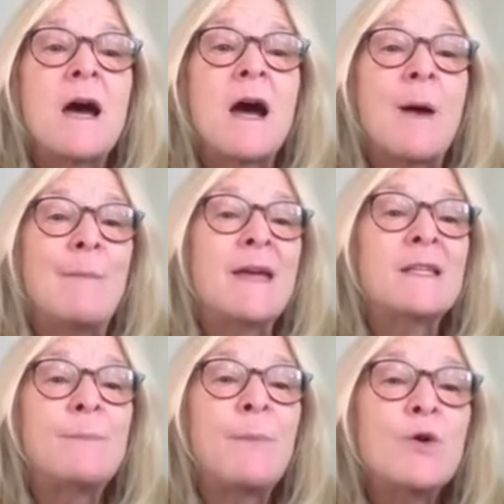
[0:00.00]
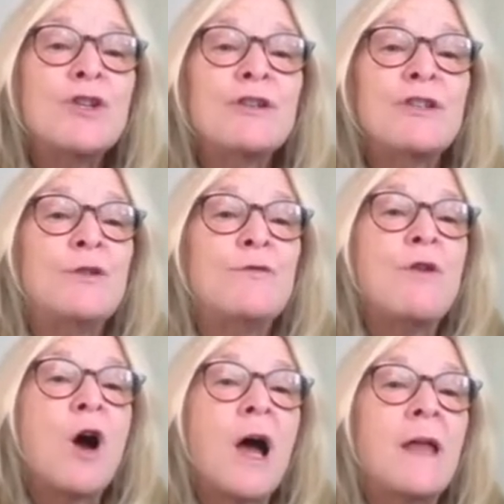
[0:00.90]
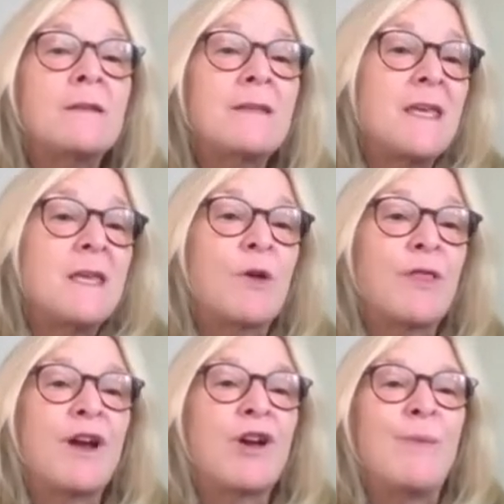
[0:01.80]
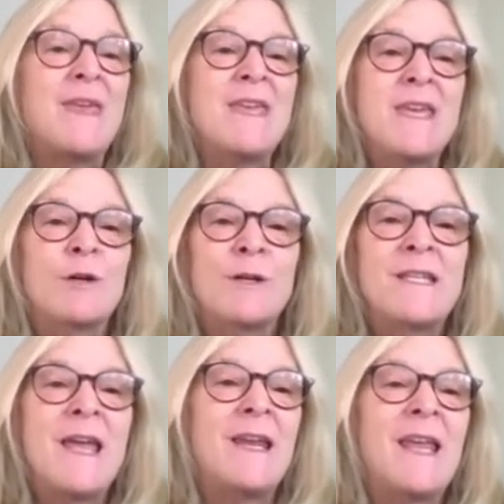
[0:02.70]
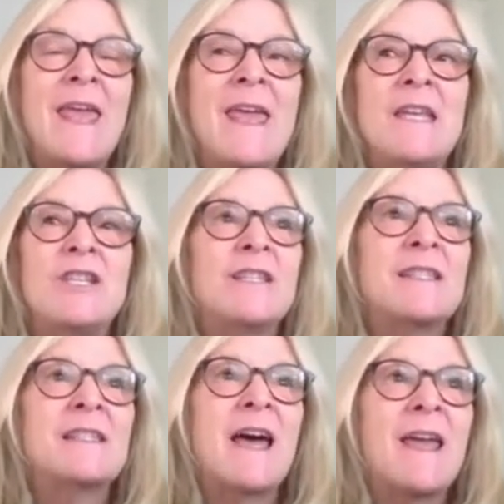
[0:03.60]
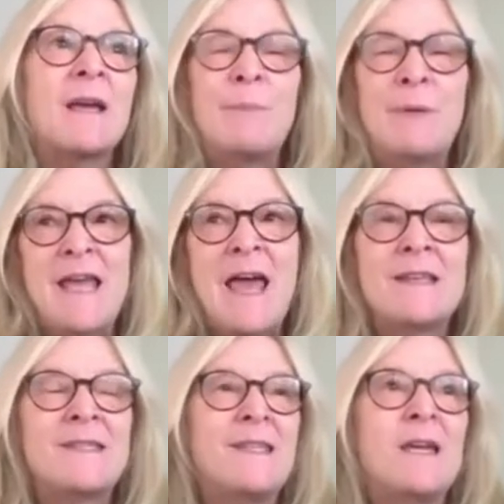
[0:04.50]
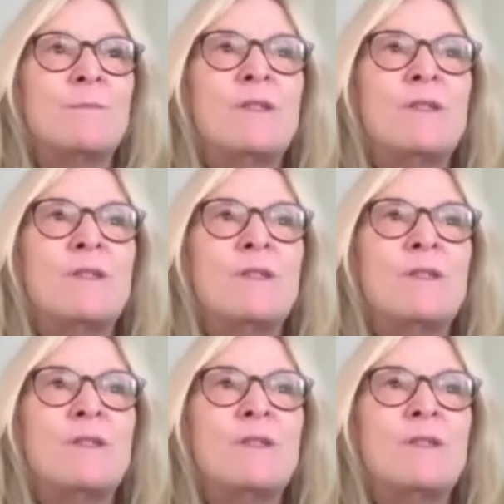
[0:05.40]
Um, exposure to non chemotherapy irritating agents like potassium.